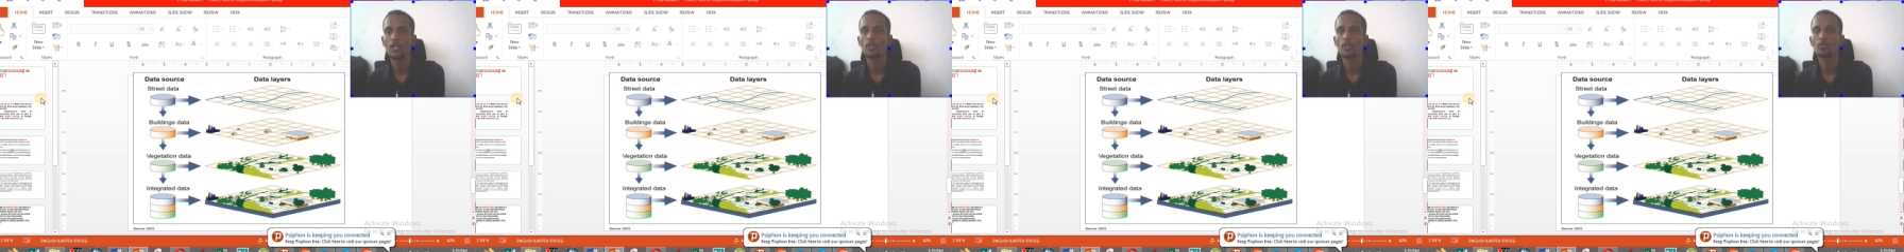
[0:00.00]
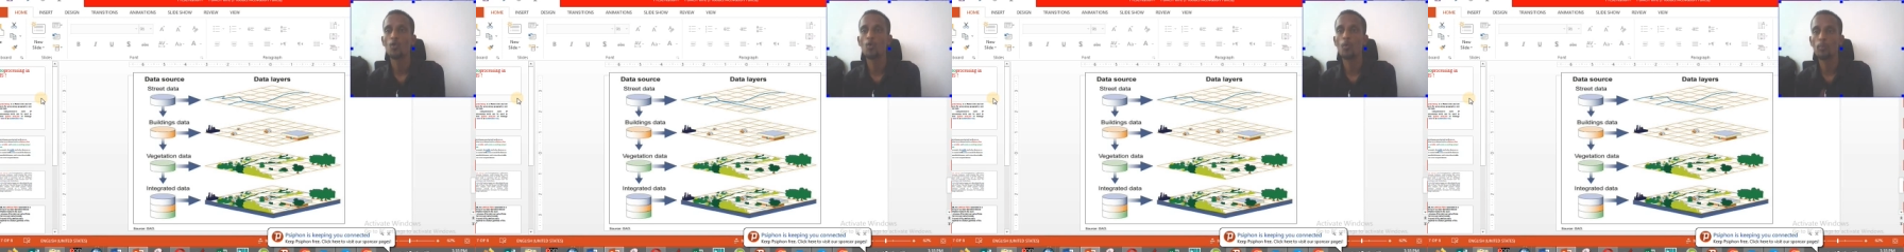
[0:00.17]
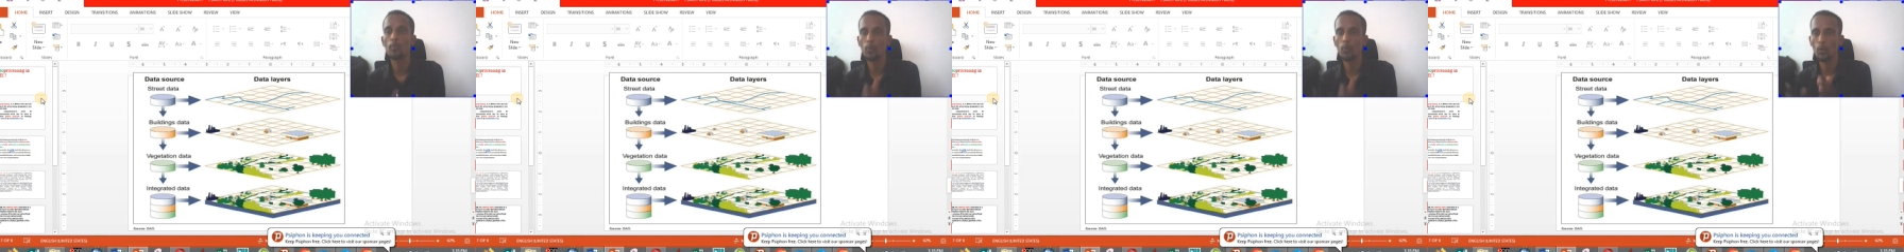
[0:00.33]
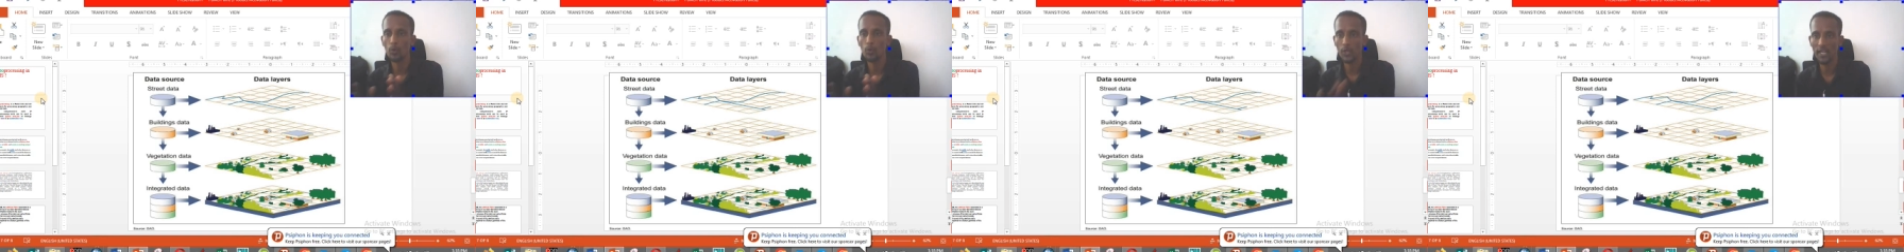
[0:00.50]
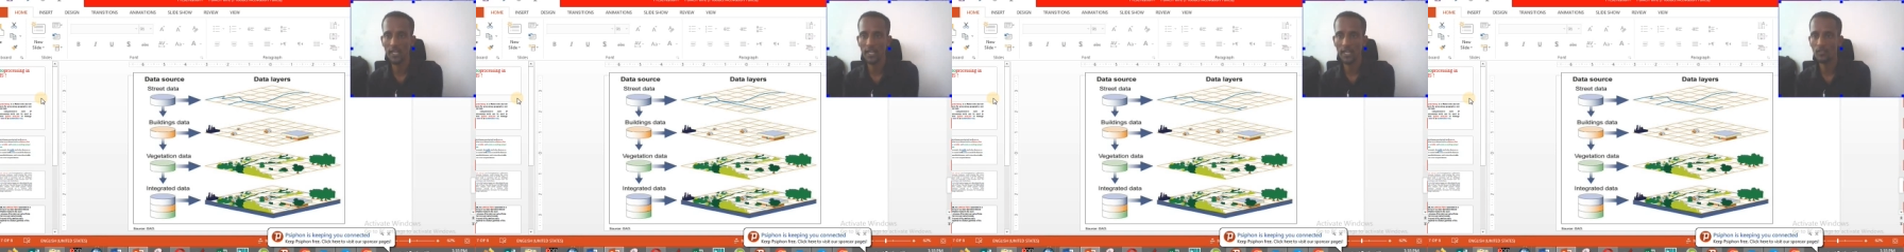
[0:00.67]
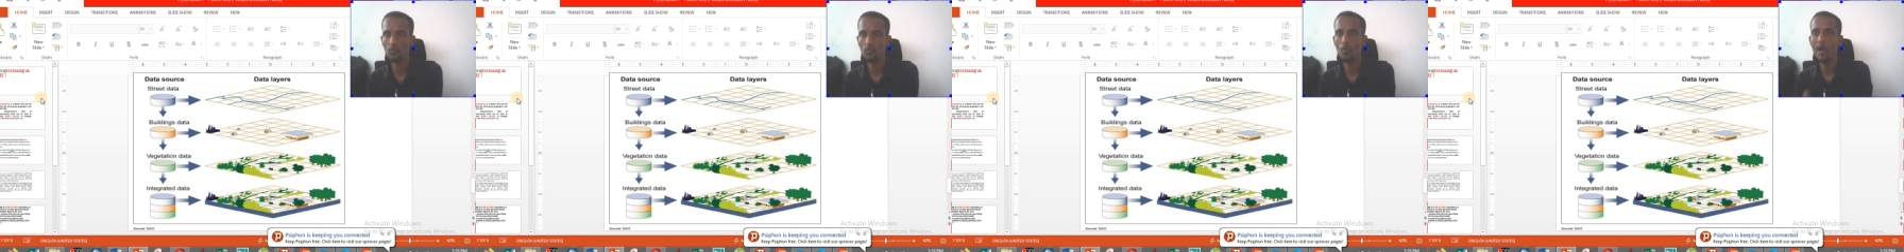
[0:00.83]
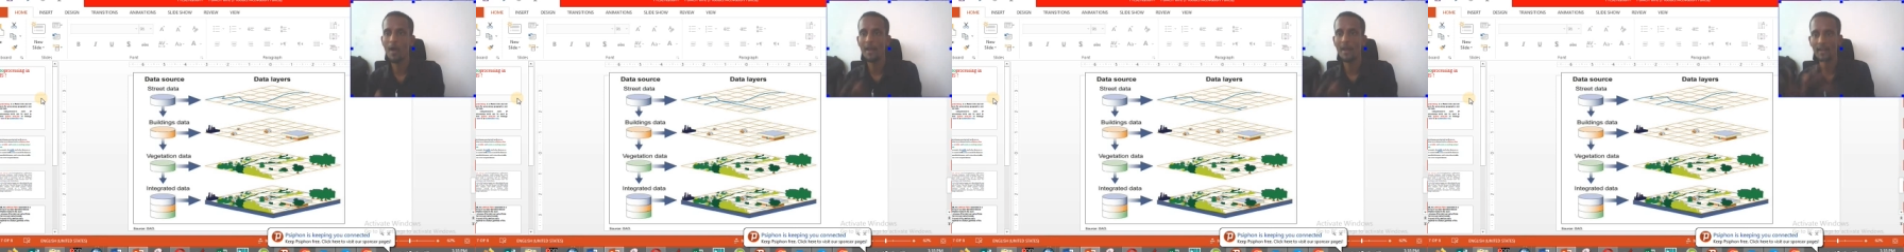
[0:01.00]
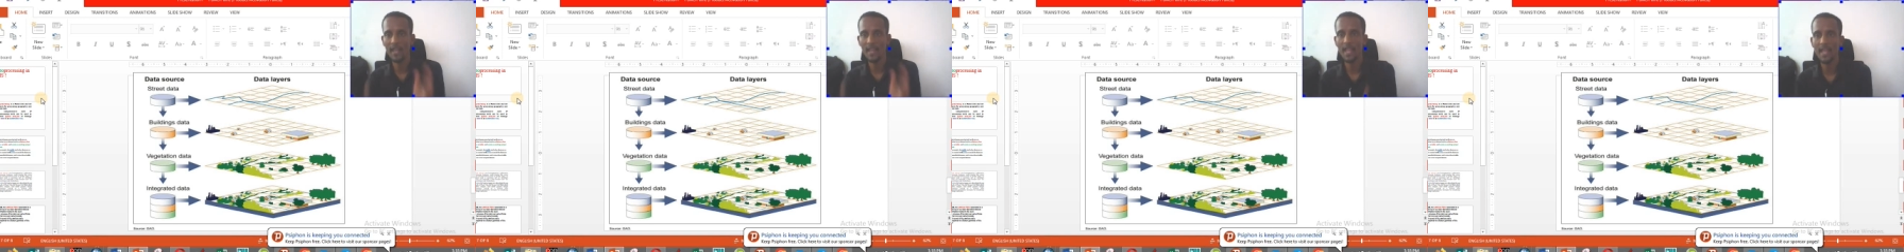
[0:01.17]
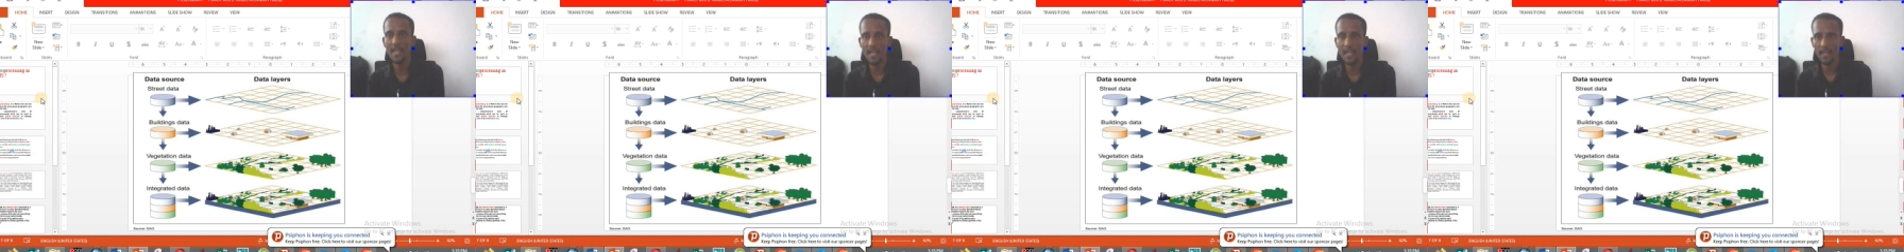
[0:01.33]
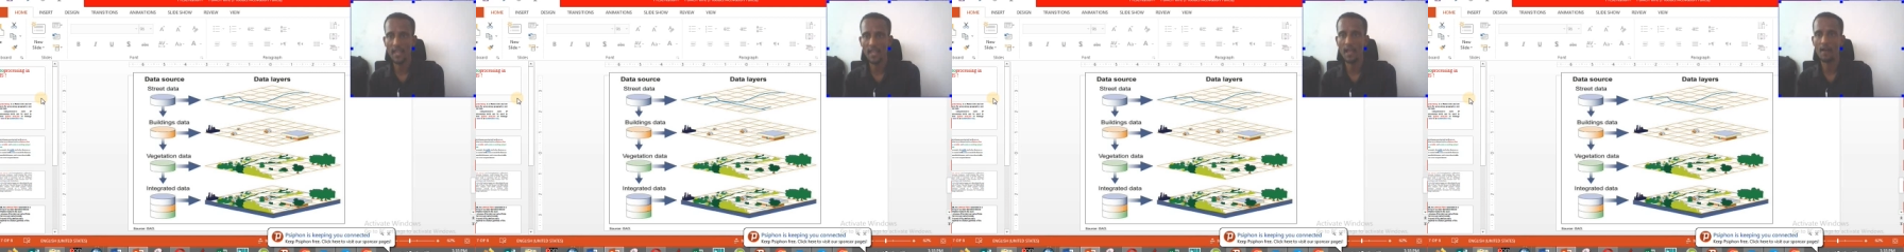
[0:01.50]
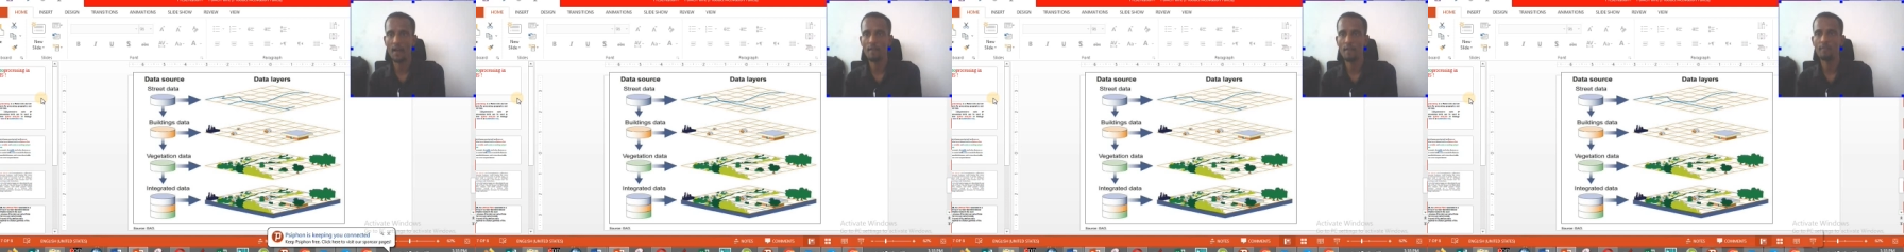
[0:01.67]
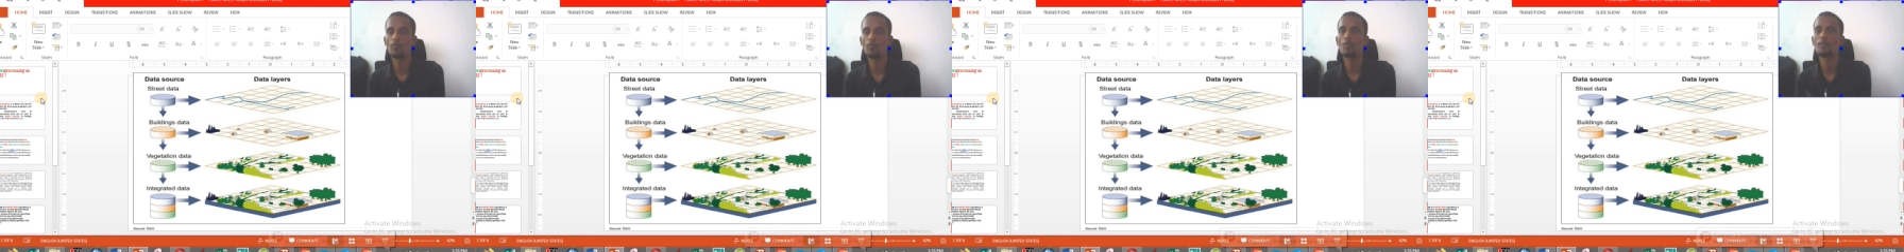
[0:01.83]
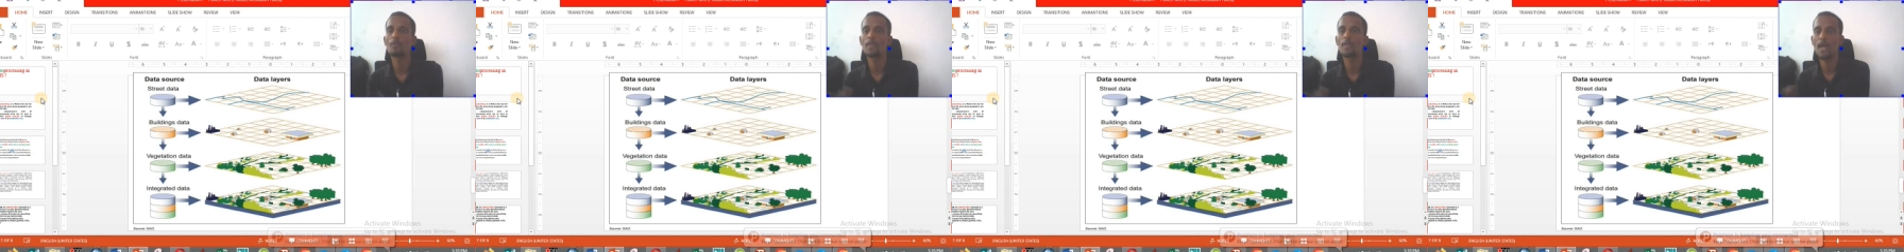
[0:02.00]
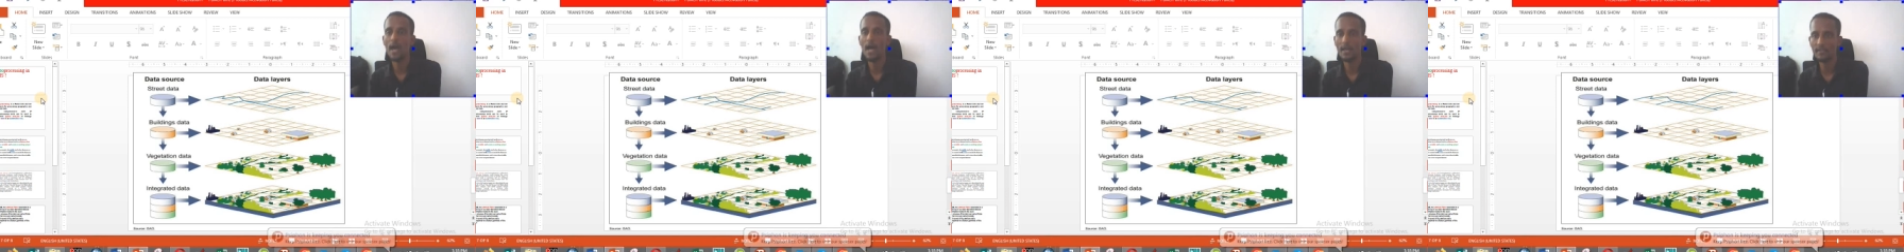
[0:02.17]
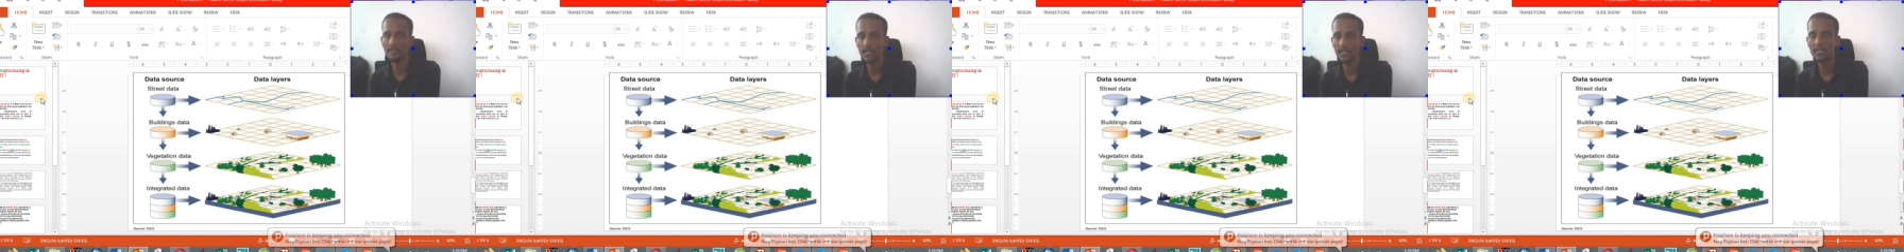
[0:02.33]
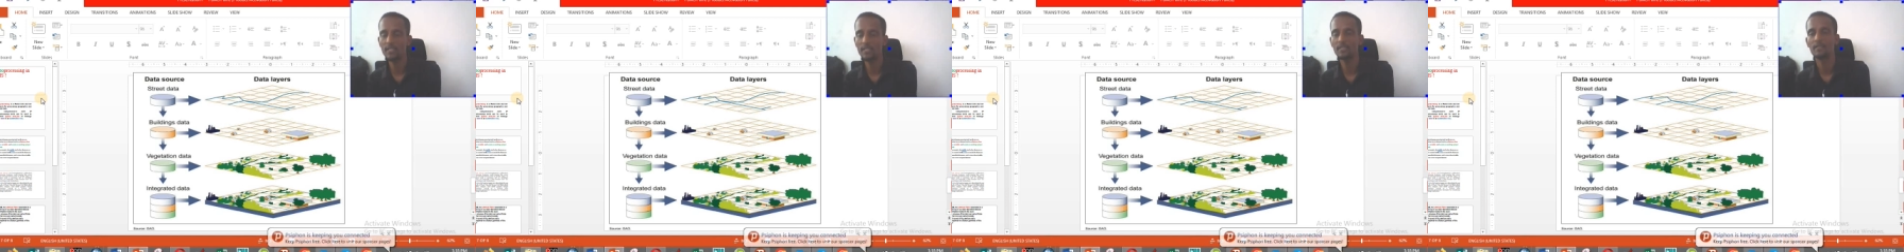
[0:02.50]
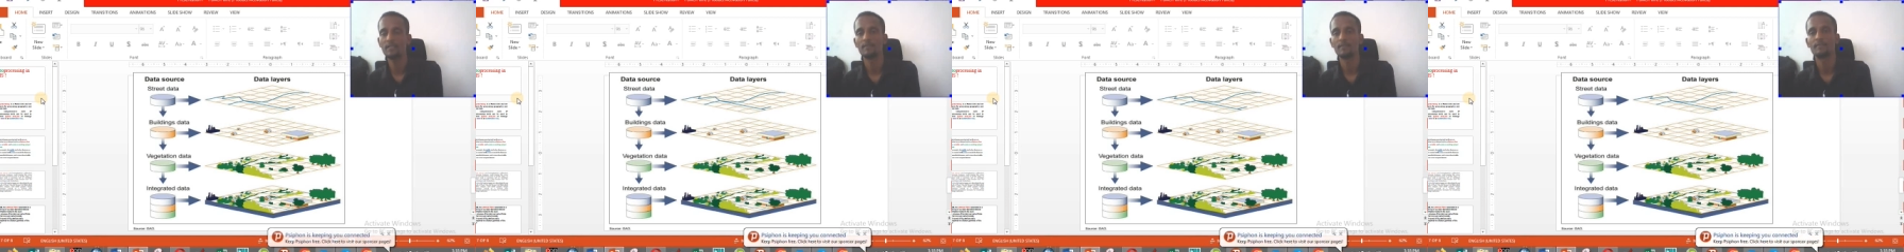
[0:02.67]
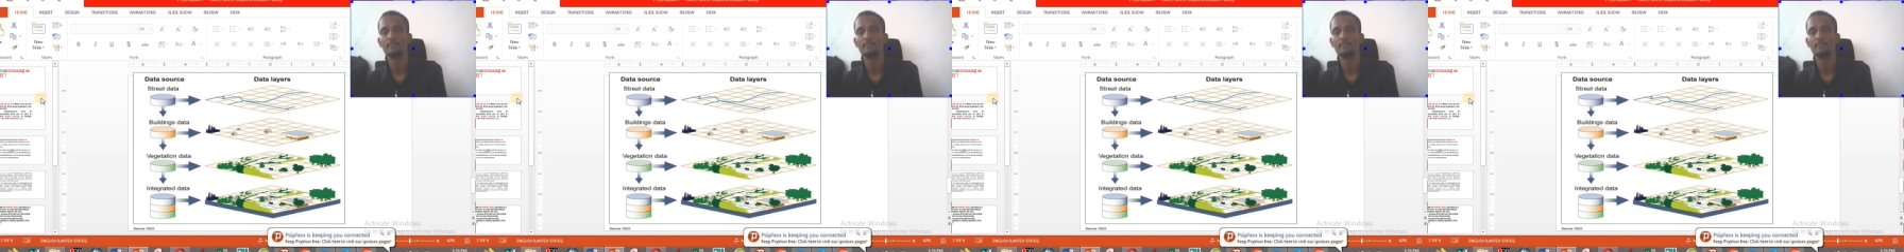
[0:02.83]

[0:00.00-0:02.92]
to protect one area from the other,